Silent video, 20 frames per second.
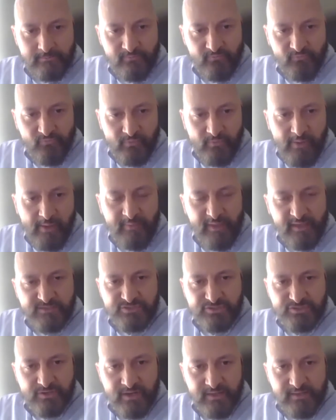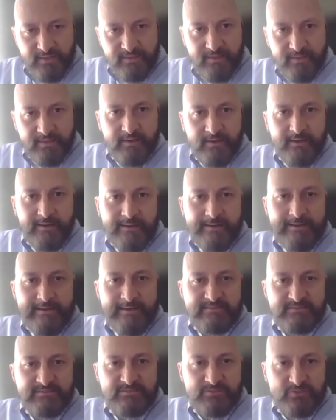for my major, I did
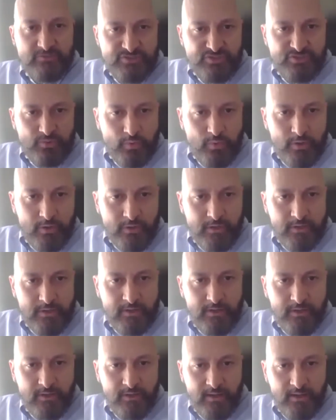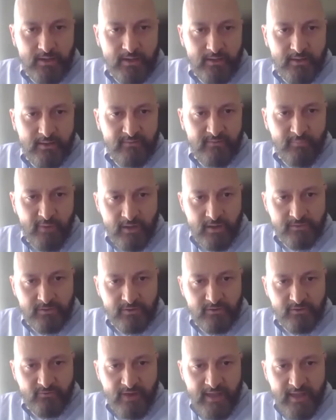social work in my
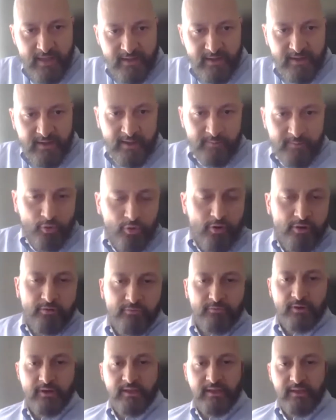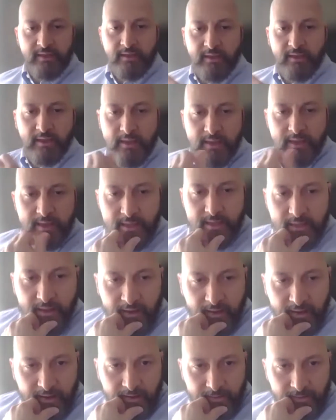undergrad, and I'm currently
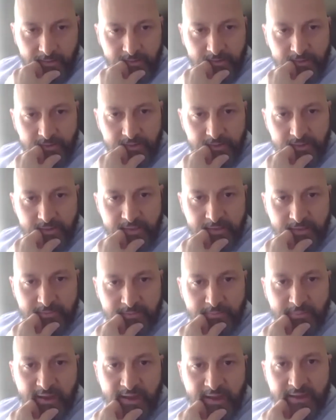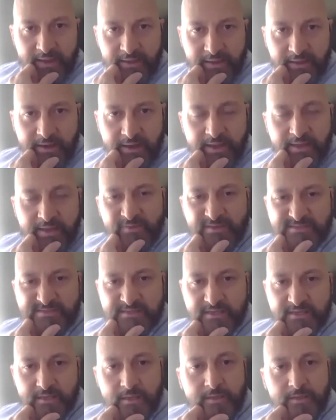in my
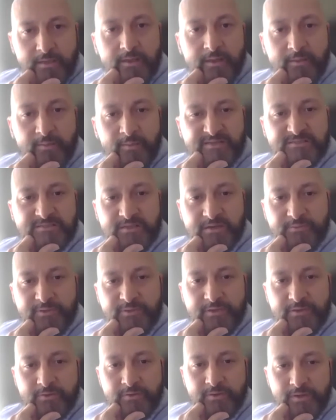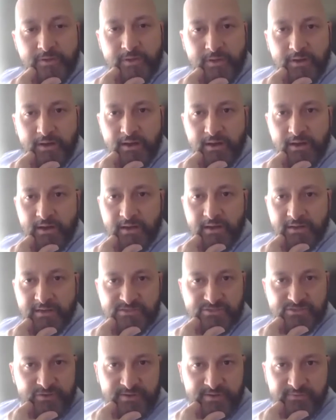MSW and
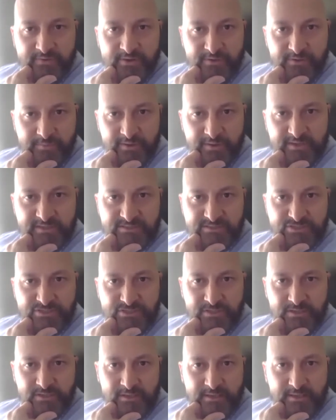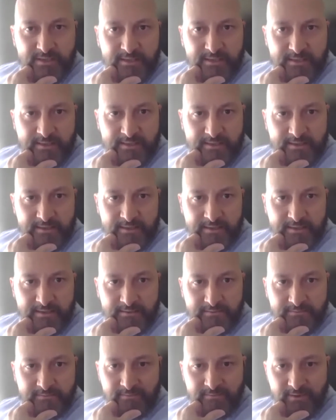enjoying it very much.
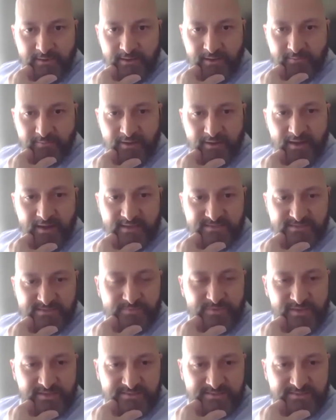And I'm glad to be here